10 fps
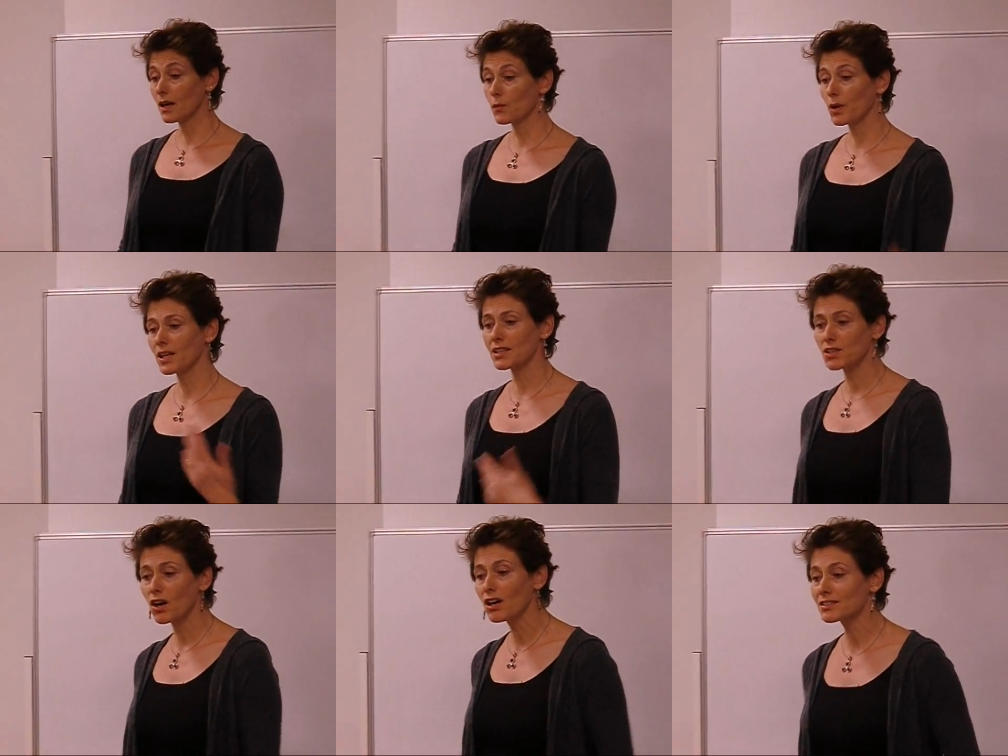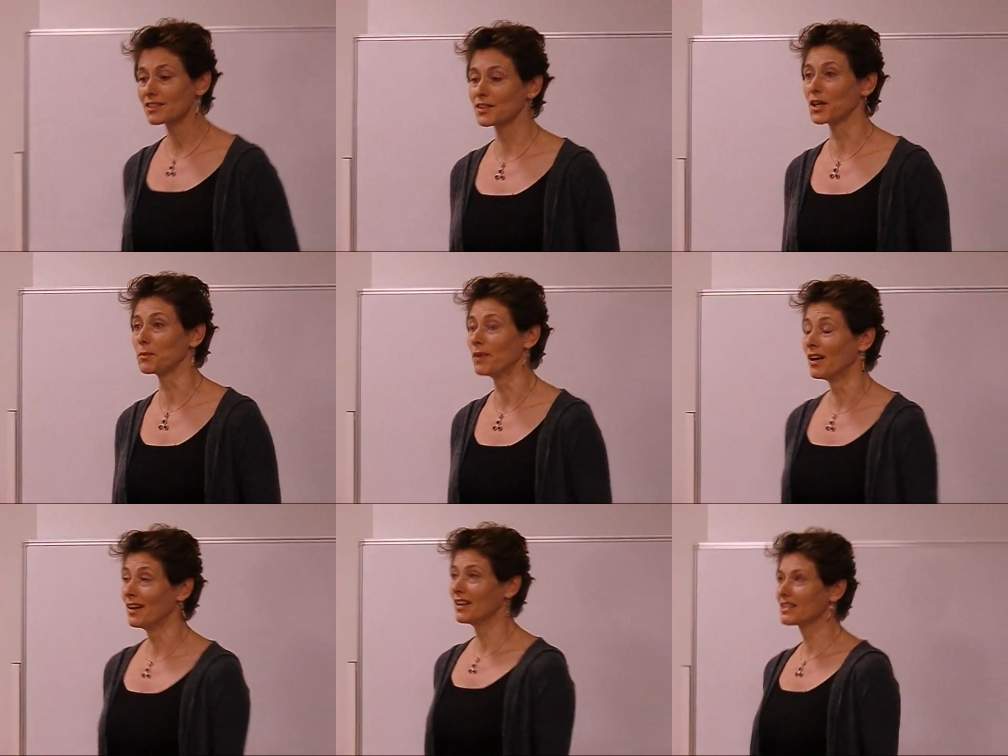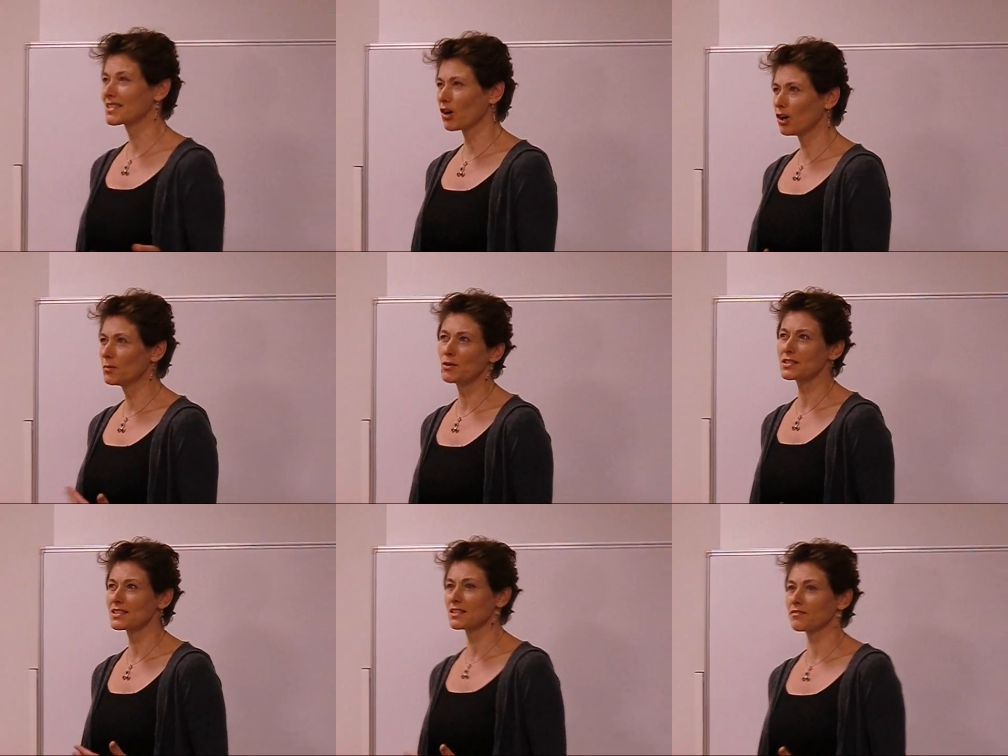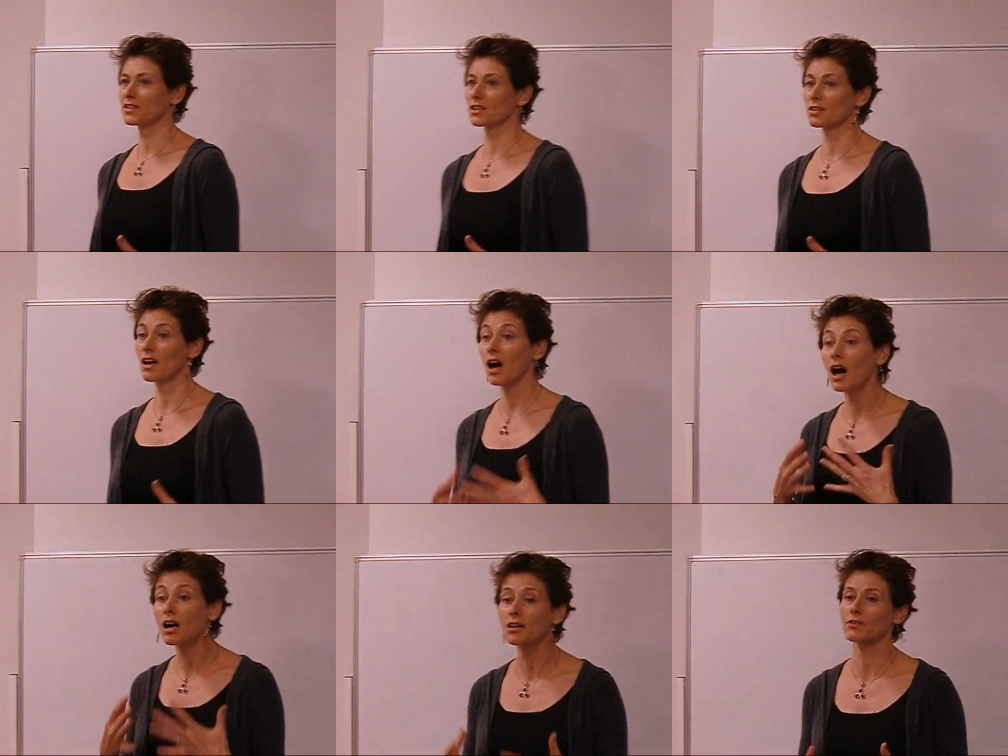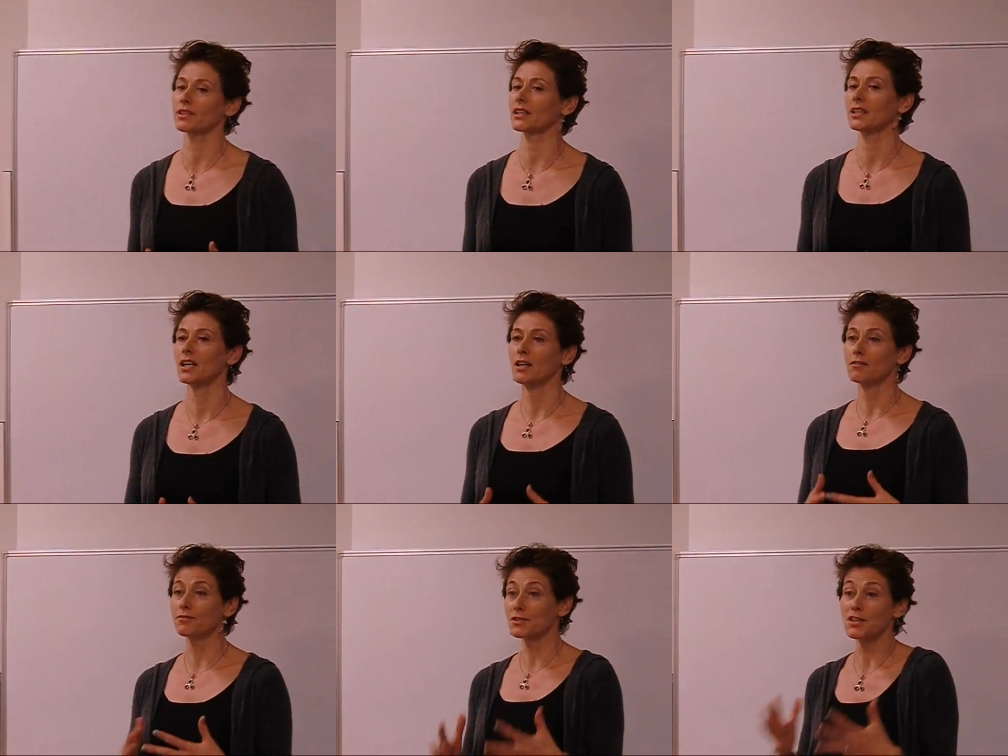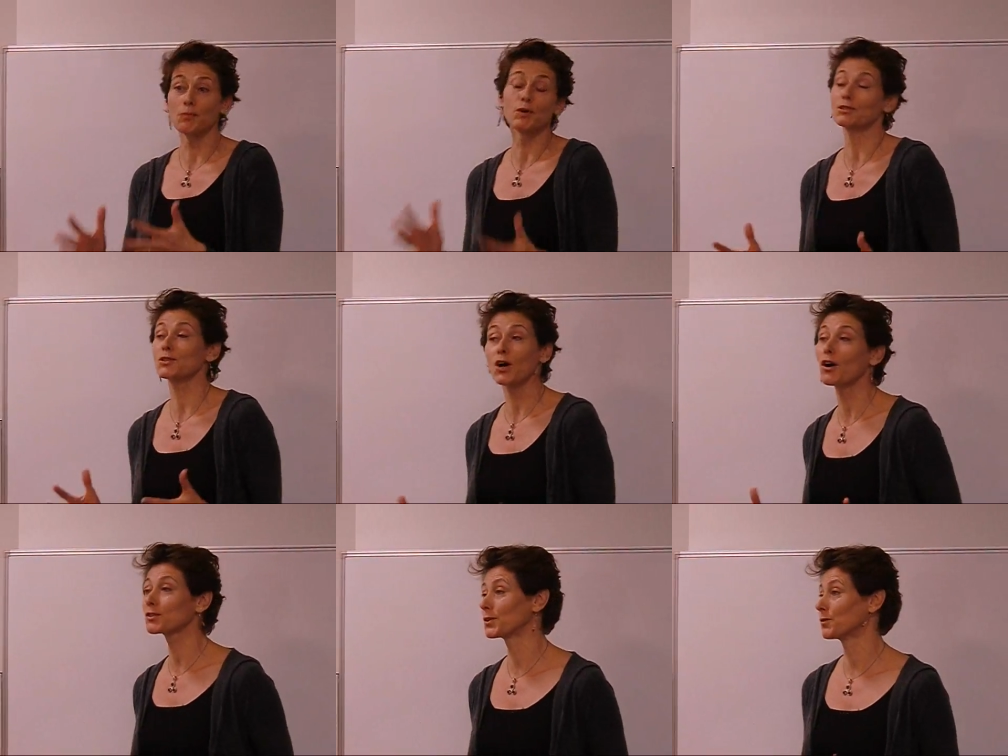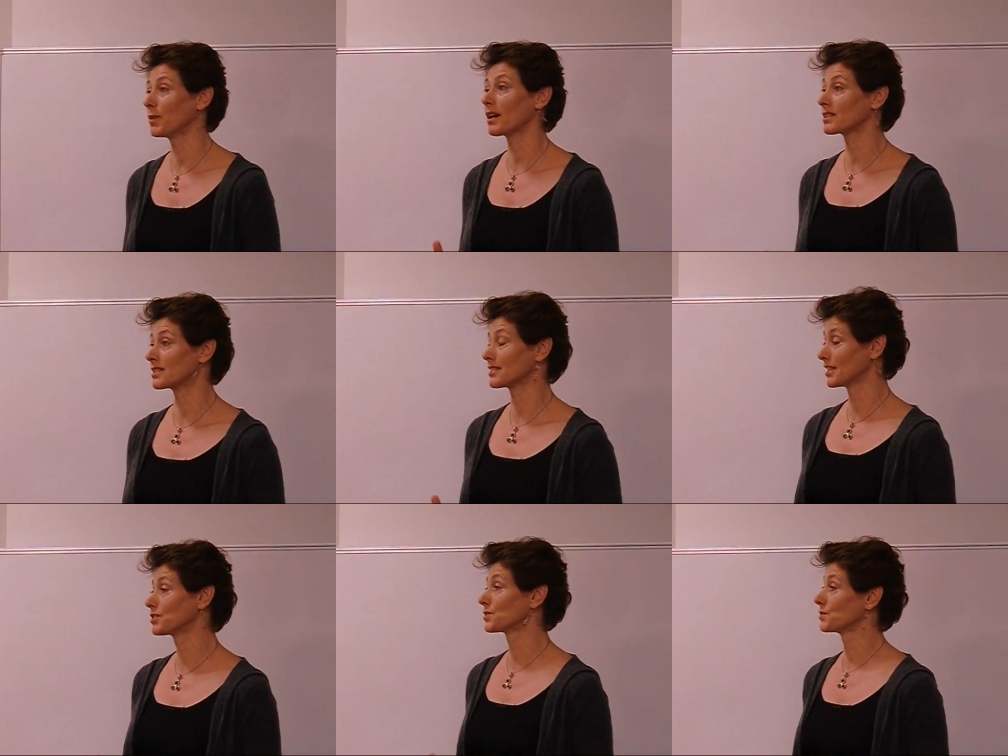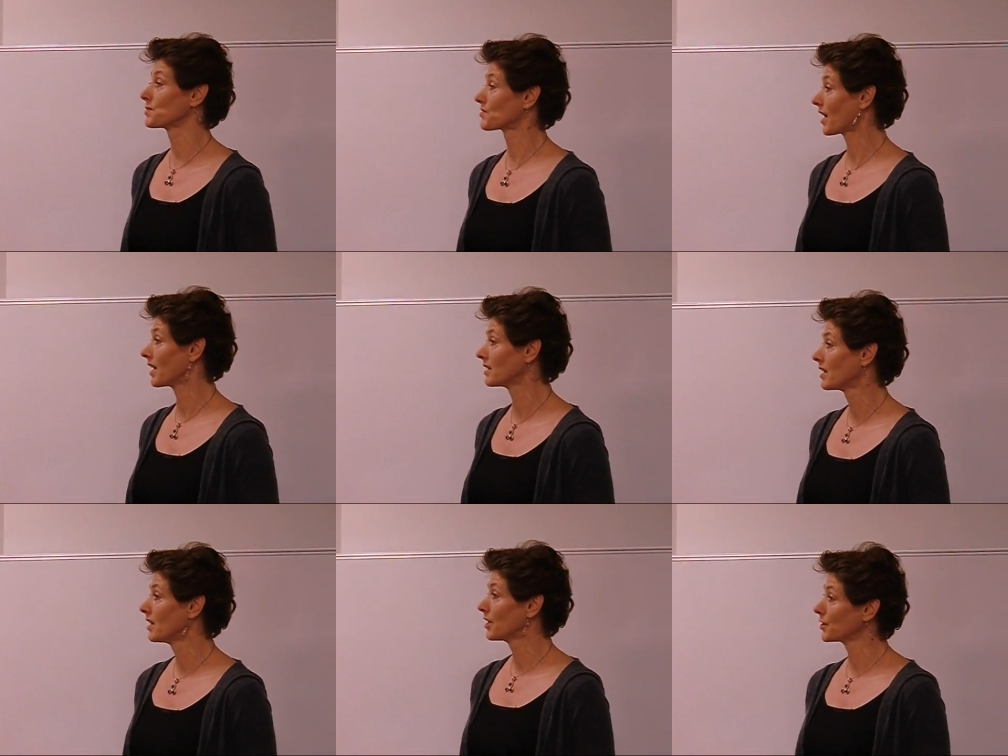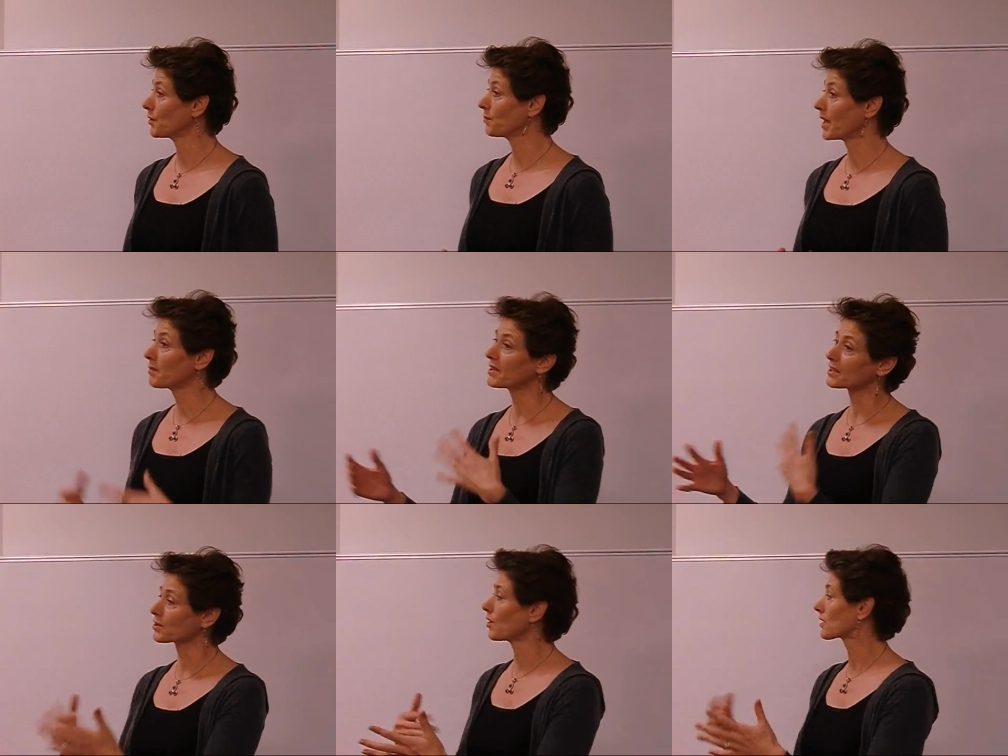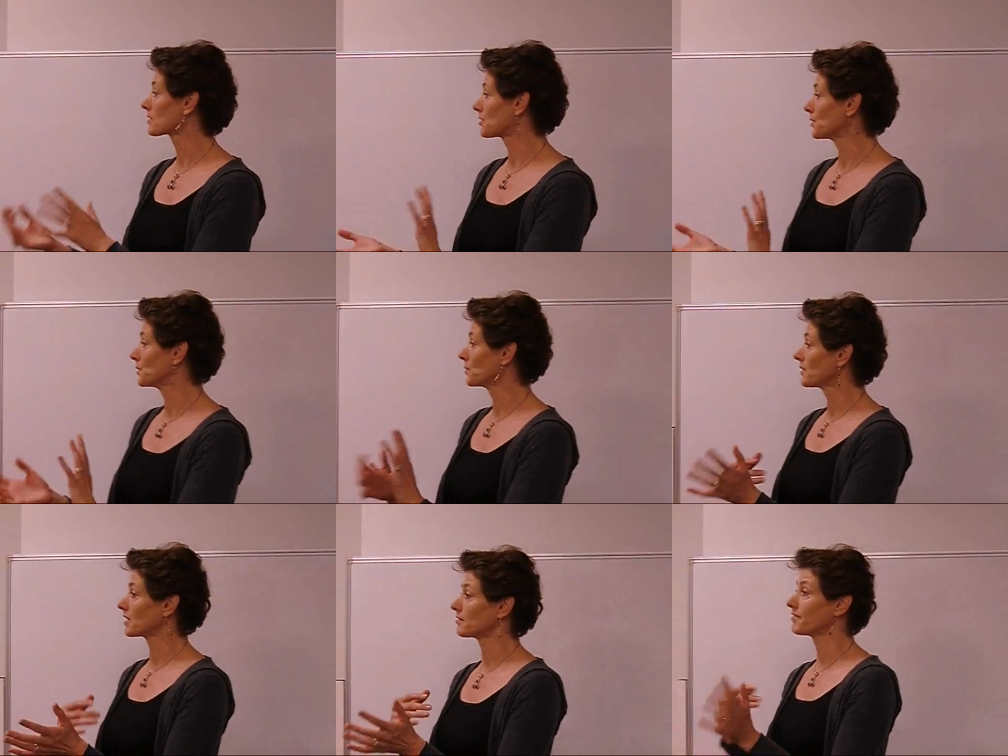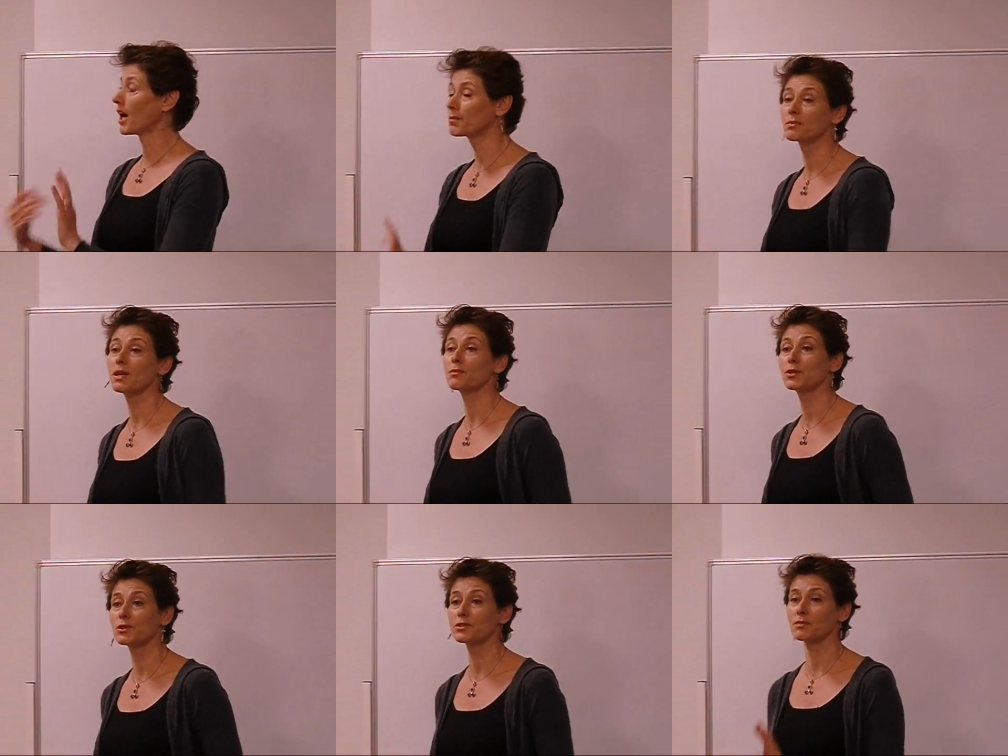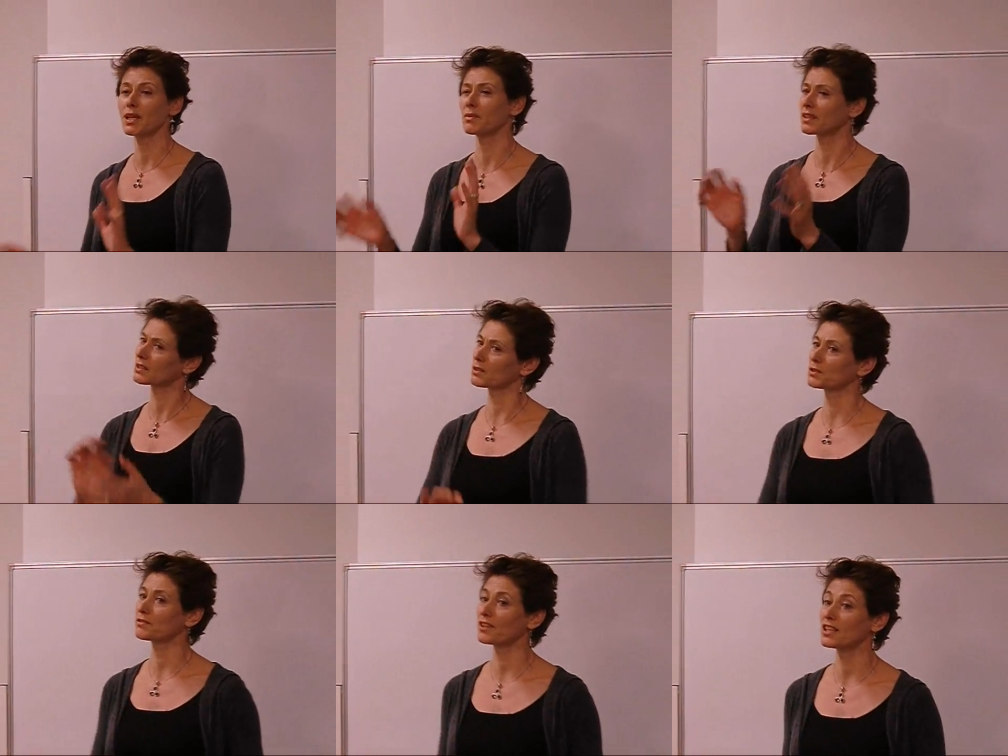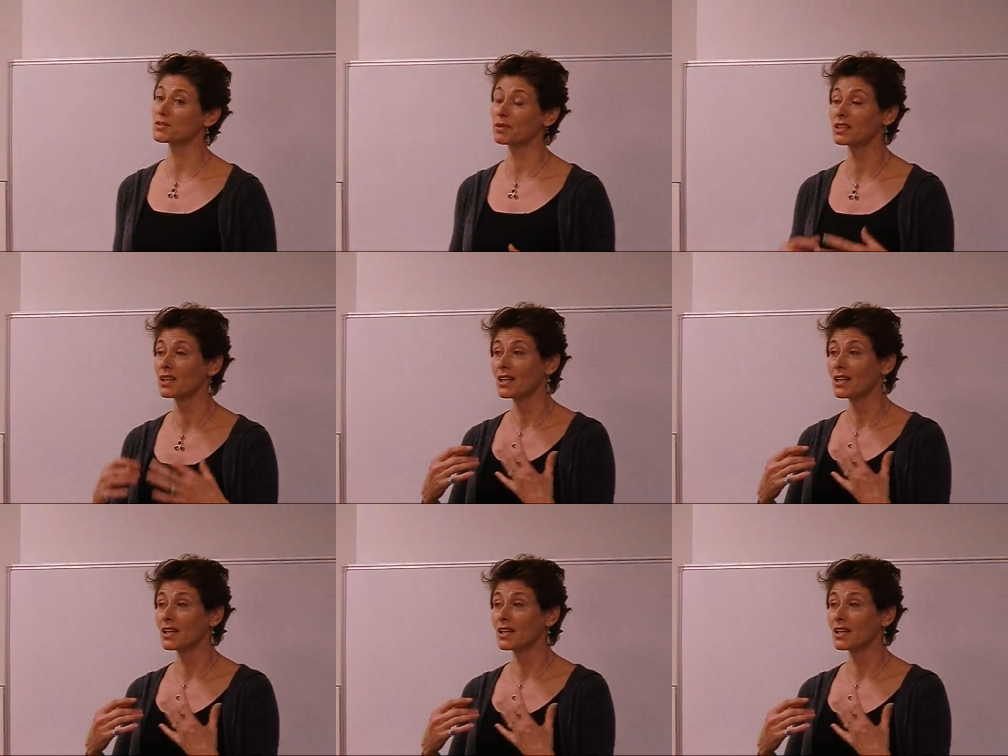when I talk to them, it's almost as if they're hungry for someone to talk to about these issues that, you know, maybe they talk to their family members or maybe their close friends, but